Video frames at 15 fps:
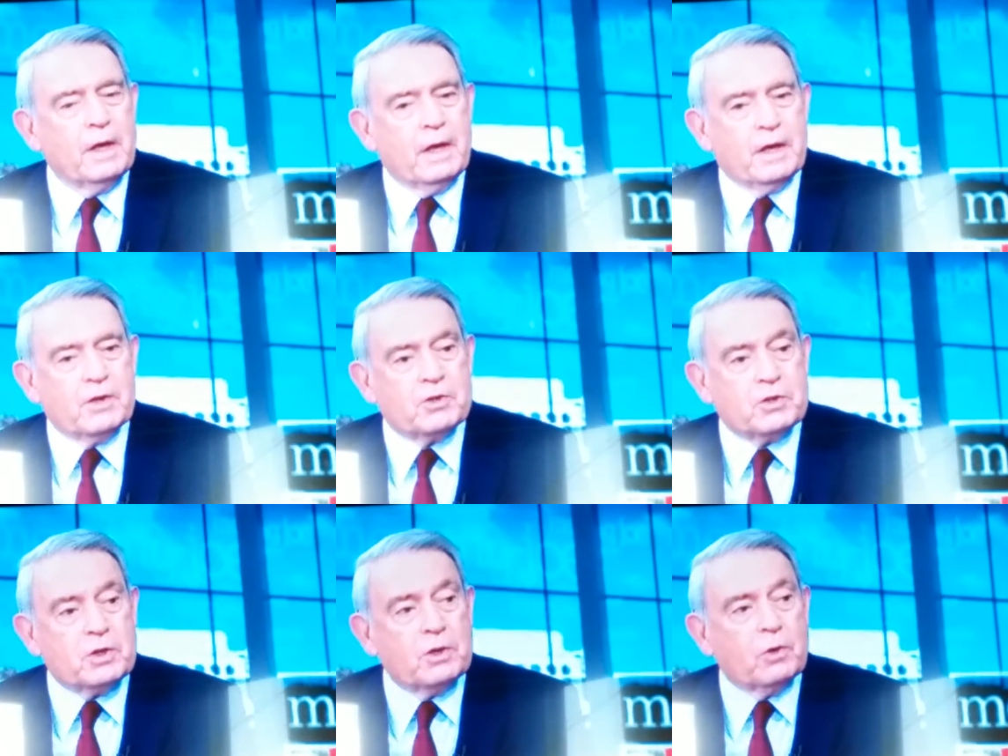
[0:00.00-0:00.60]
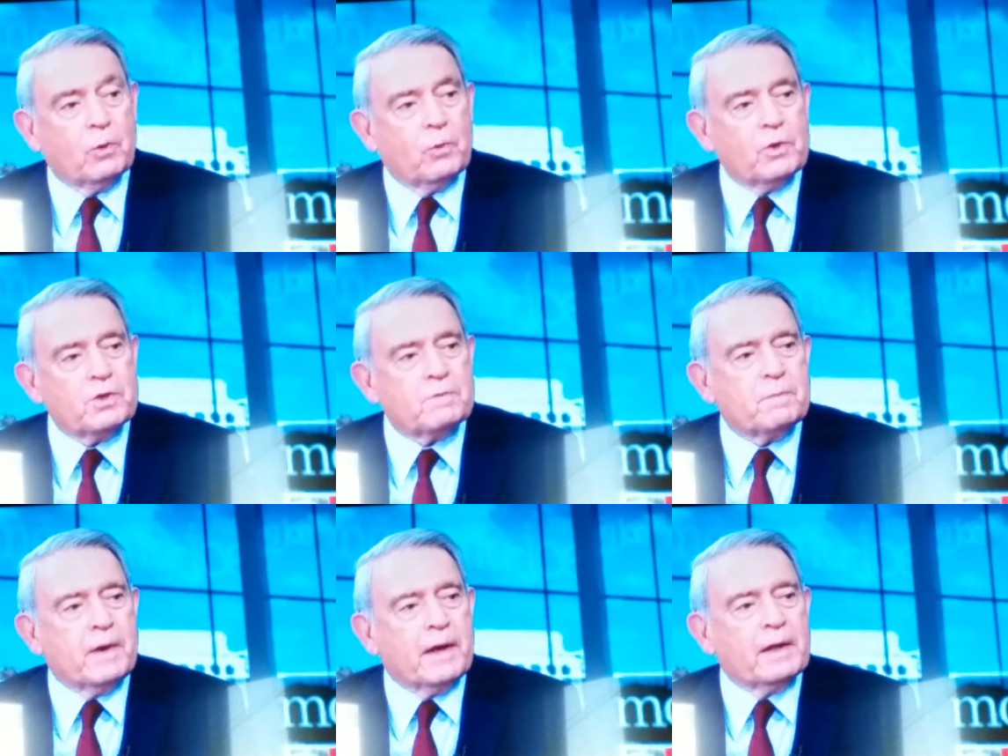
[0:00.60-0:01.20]
and still
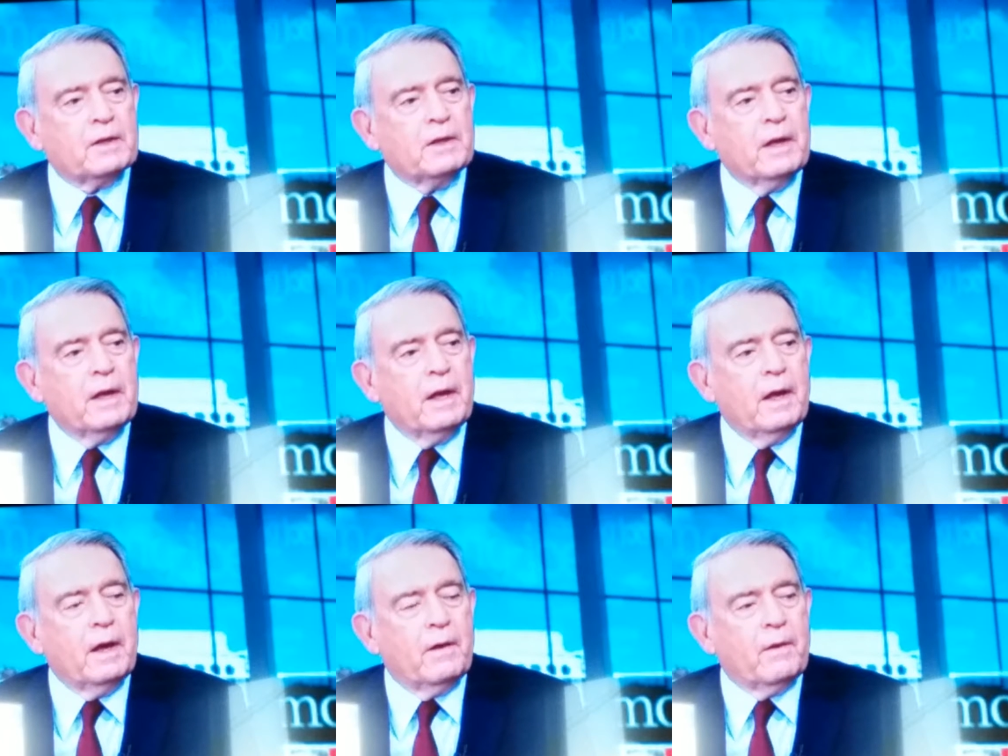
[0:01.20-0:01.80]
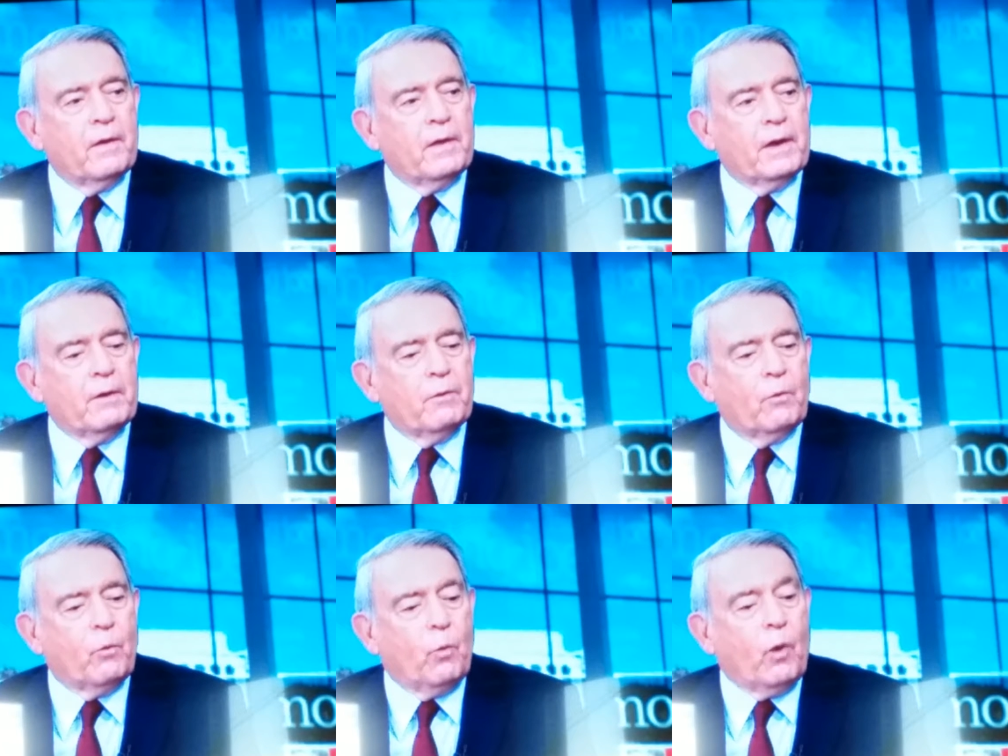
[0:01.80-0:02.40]
respect uh, the
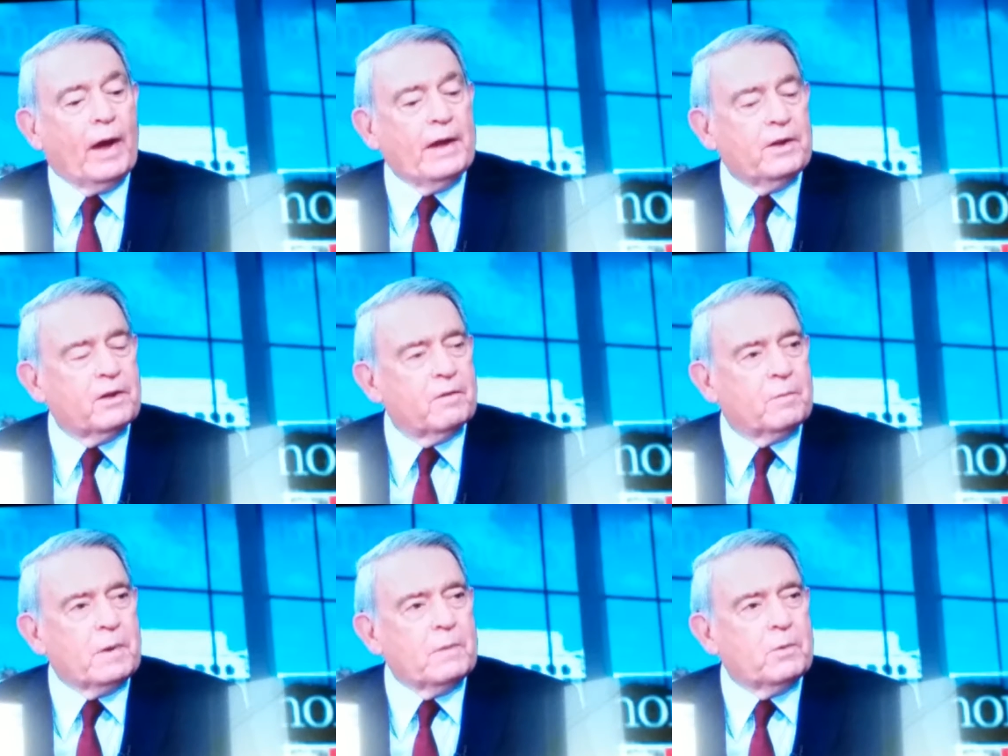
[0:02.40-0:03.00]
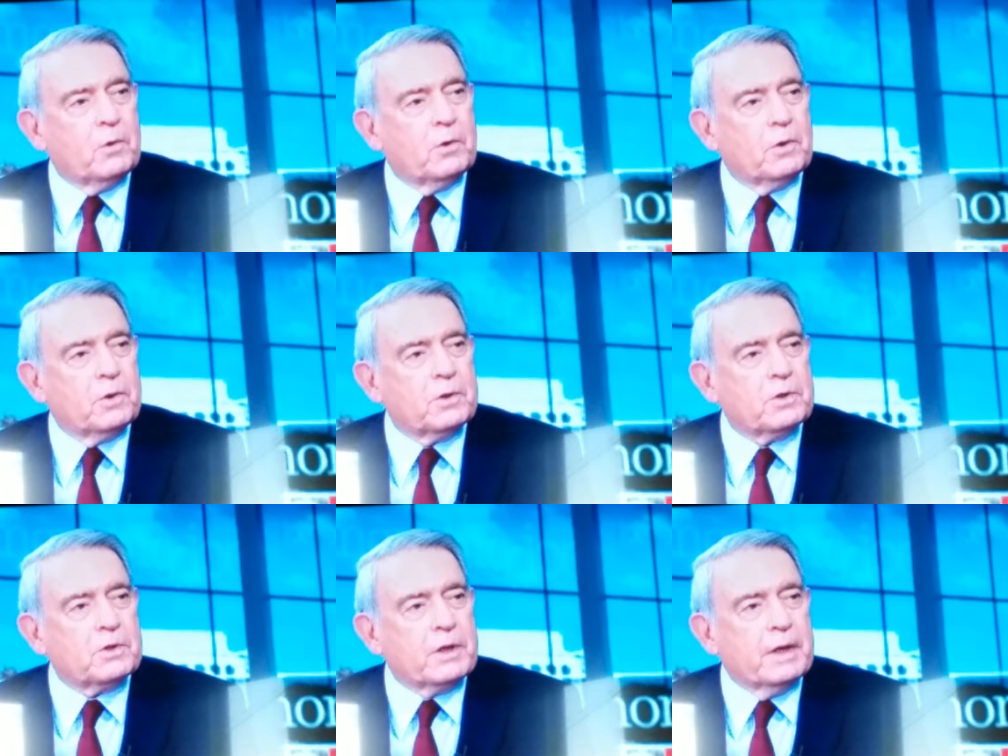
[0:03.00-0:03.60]
right of people to
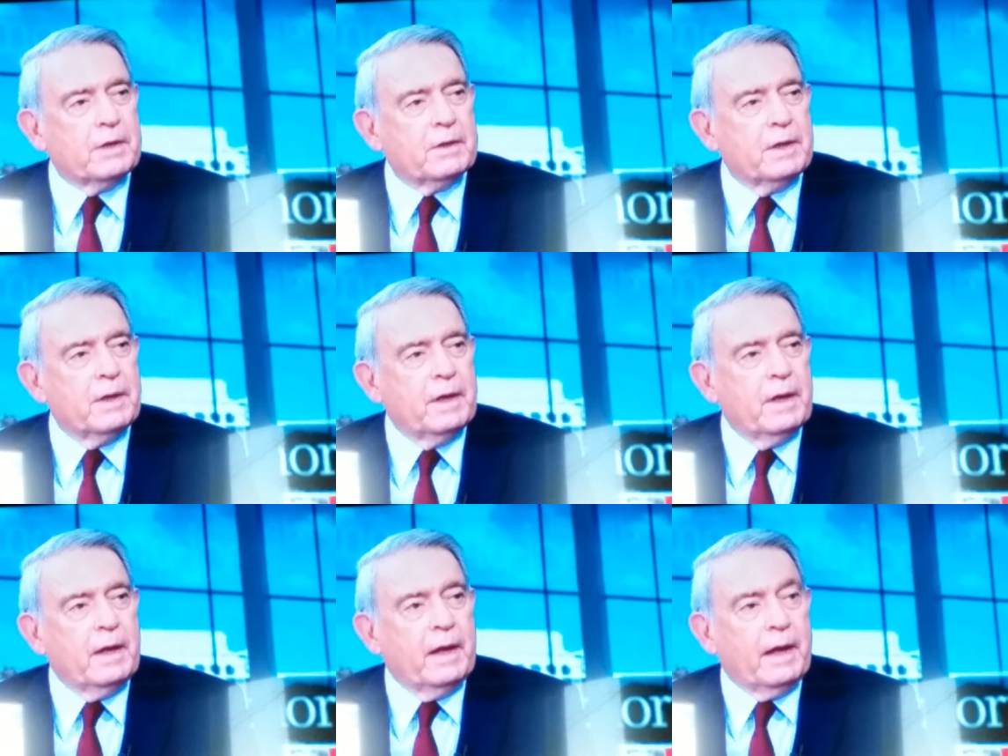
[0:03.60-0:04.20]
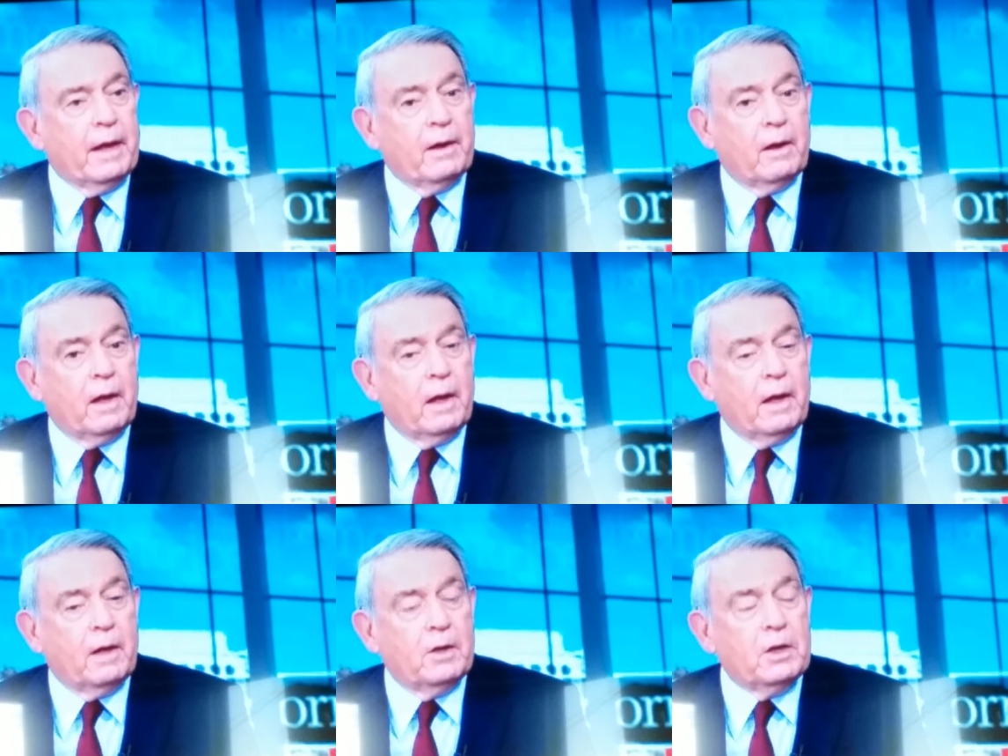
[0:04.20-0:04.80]
dissent and
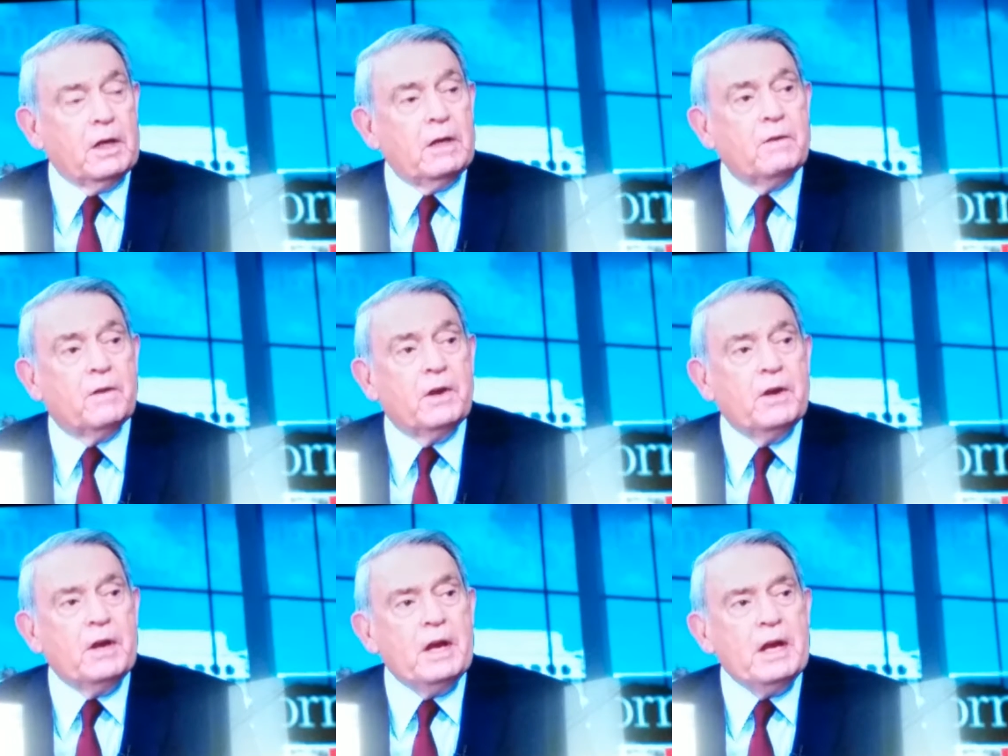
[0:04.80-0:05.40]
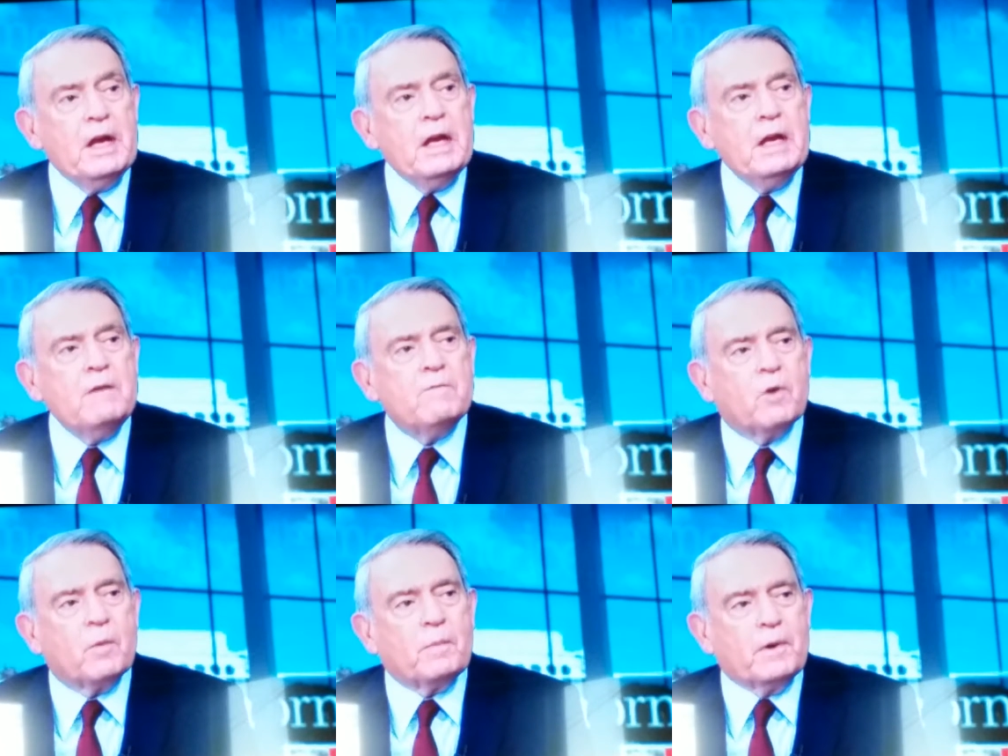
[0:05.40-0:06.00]
indeed the need
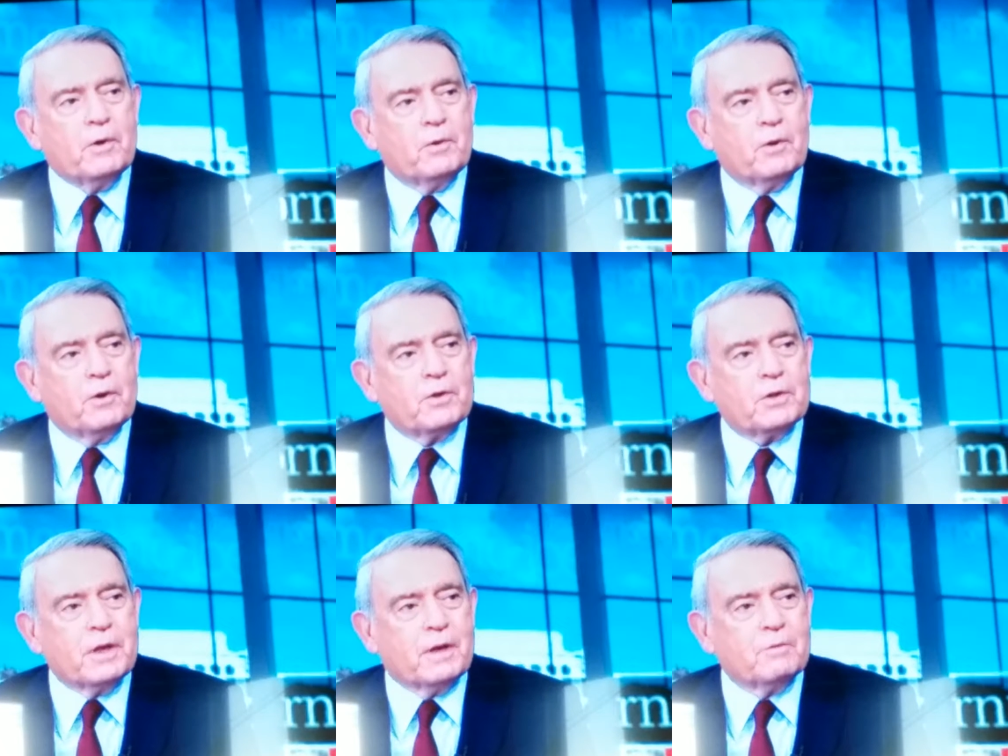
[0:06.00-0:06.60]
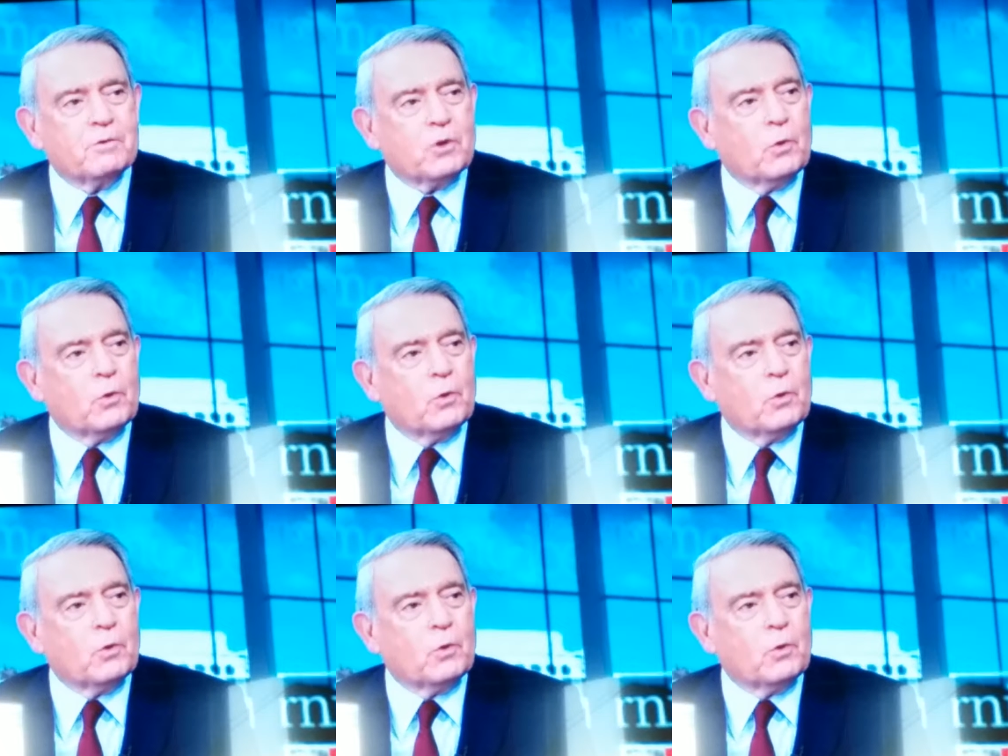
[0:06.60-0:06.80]
for people to dissent.